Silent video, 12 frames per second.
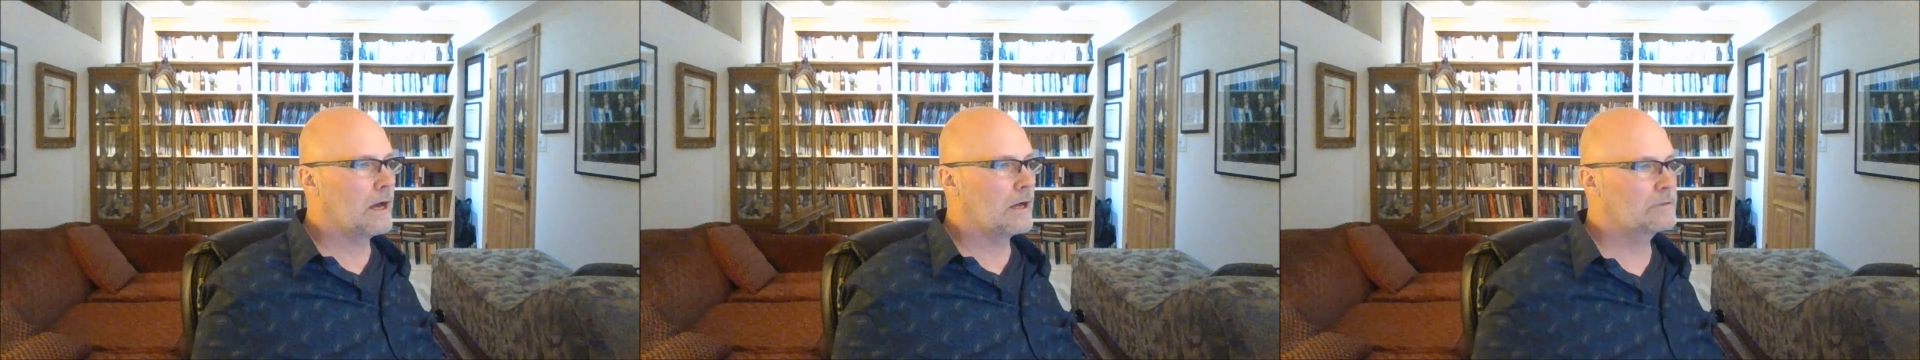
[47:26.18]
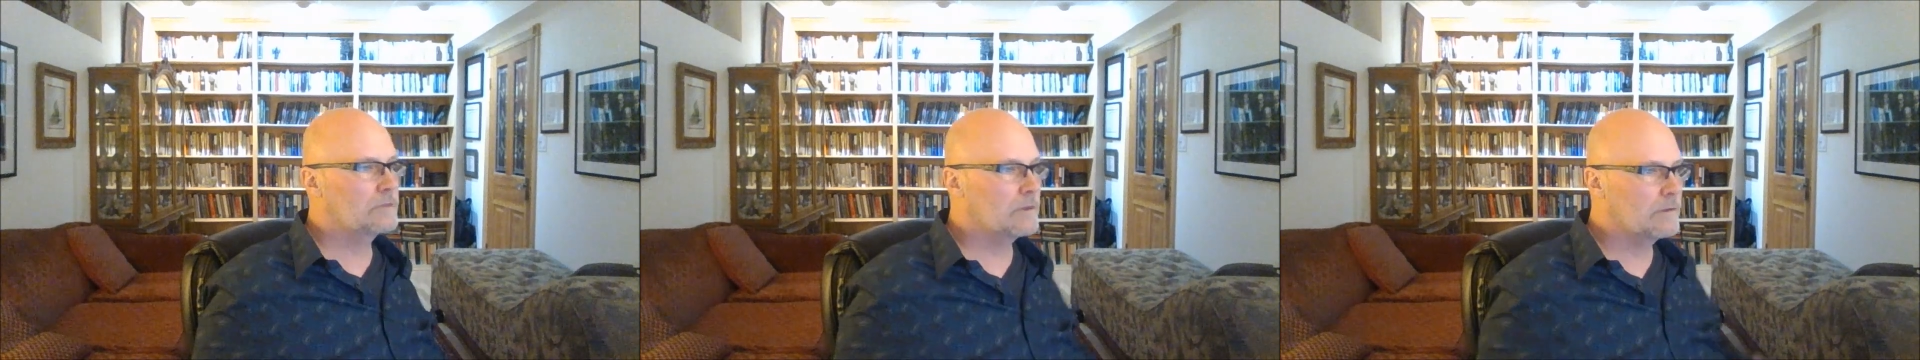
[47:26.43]

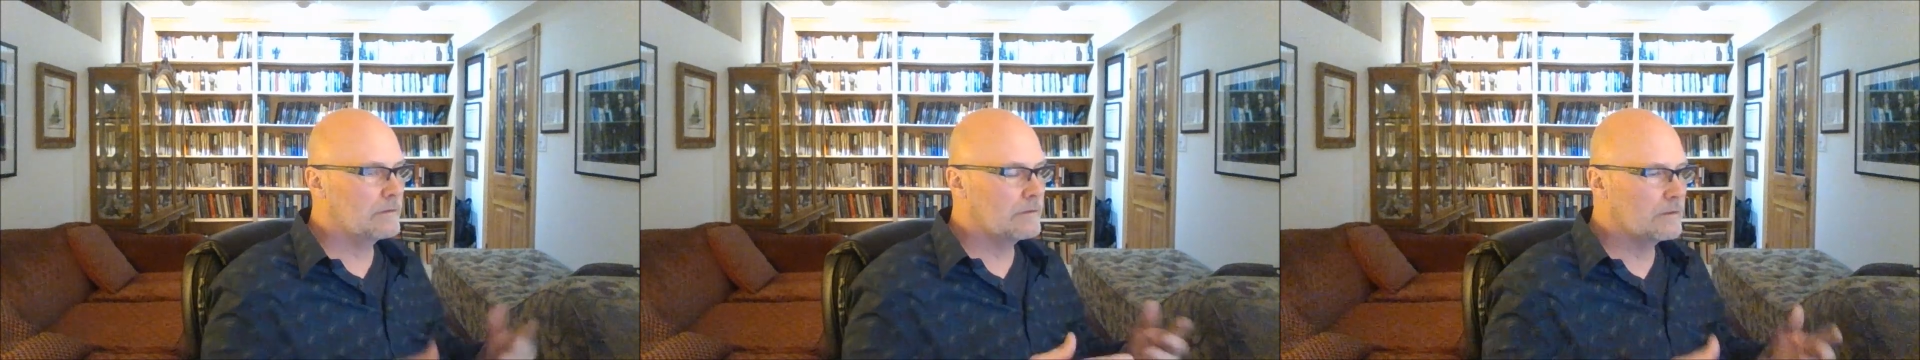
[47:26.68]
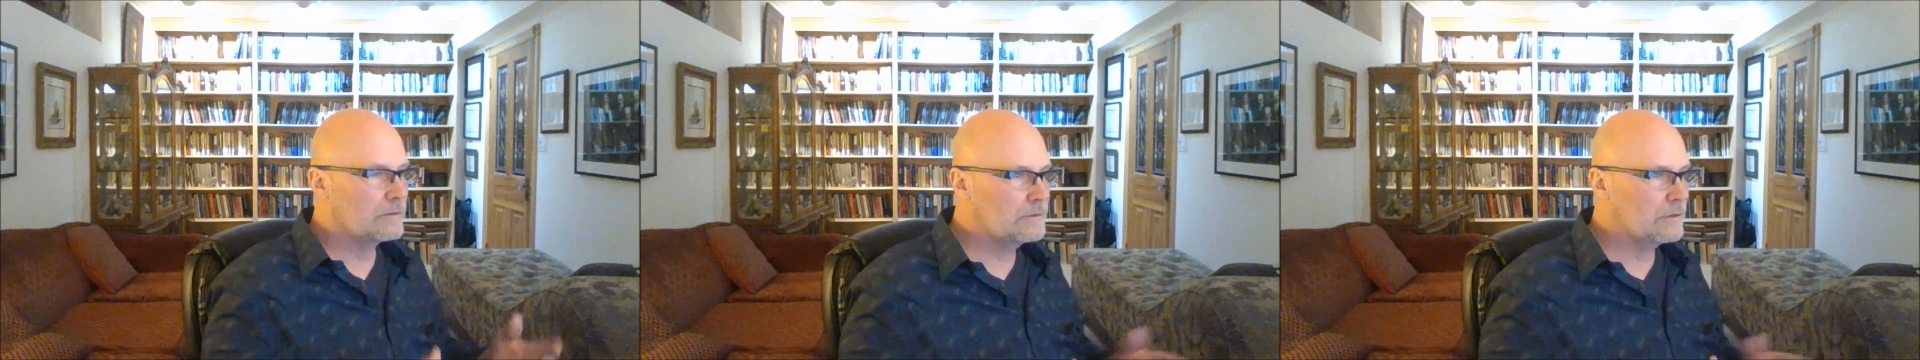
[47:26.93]
So
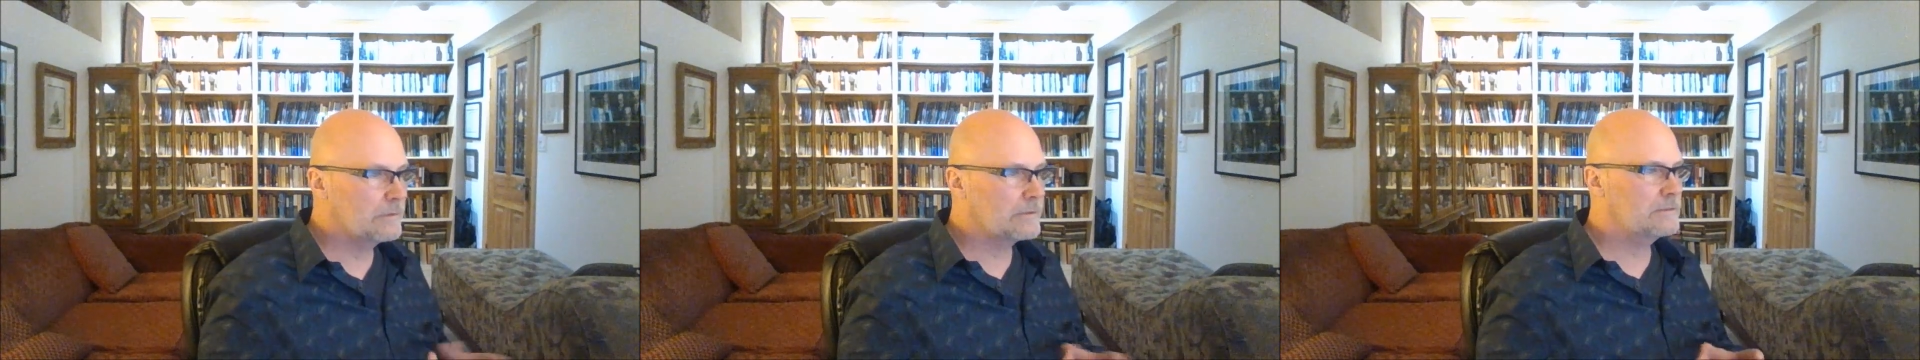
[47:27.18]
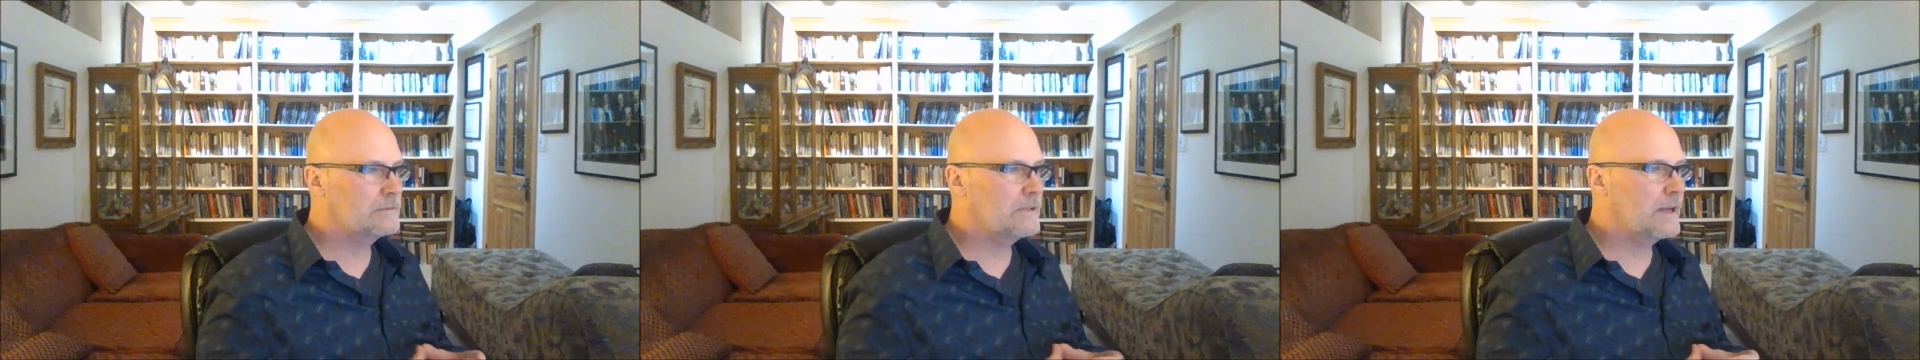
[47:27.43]

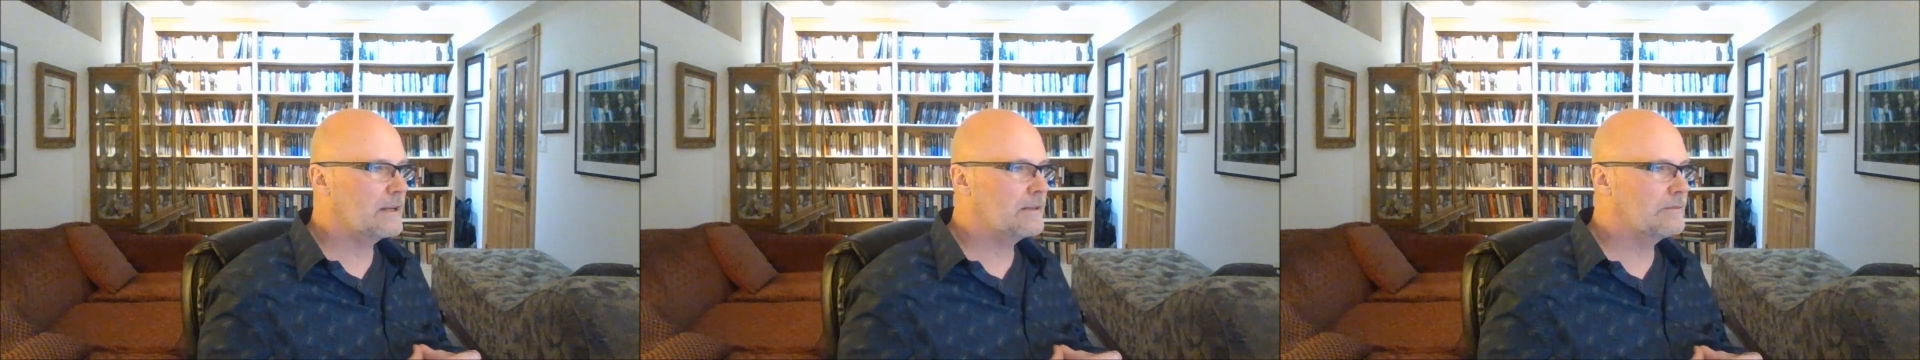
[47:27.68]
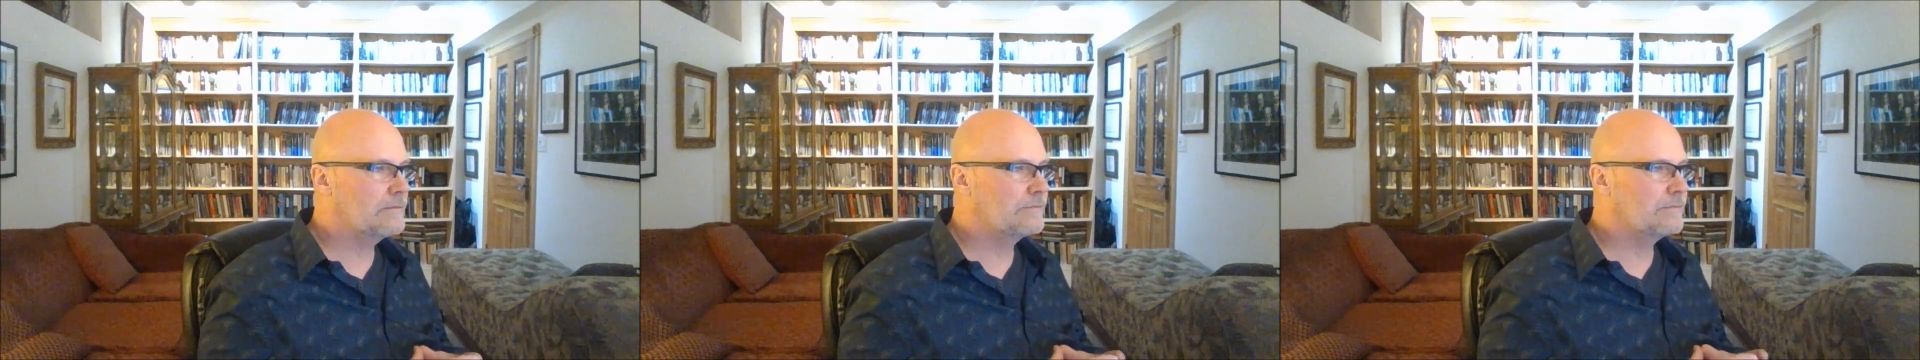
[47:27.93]
instead
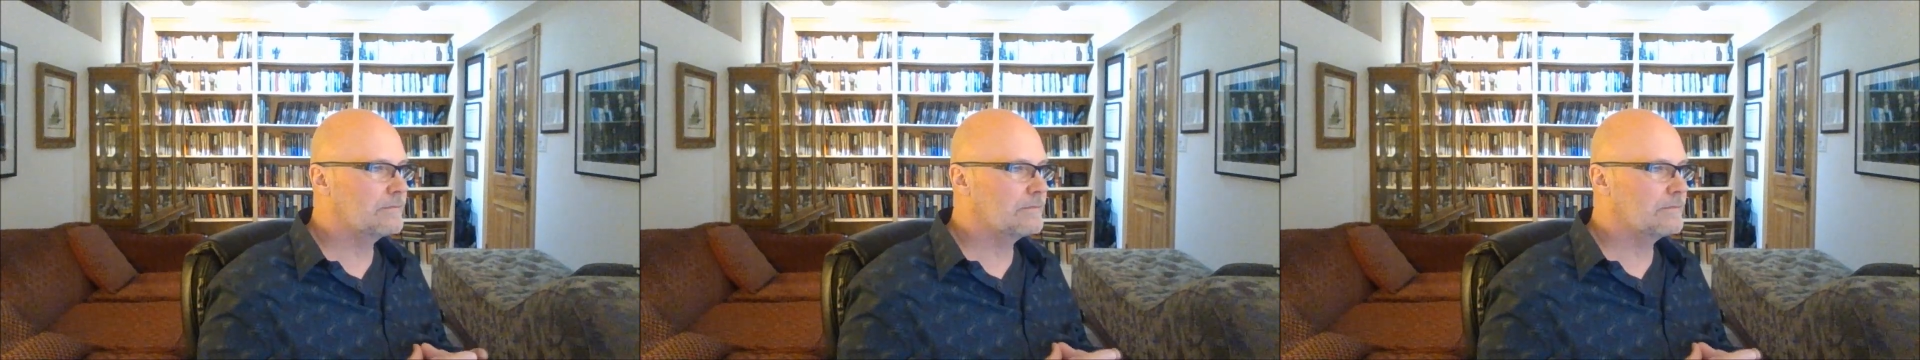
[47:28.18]
of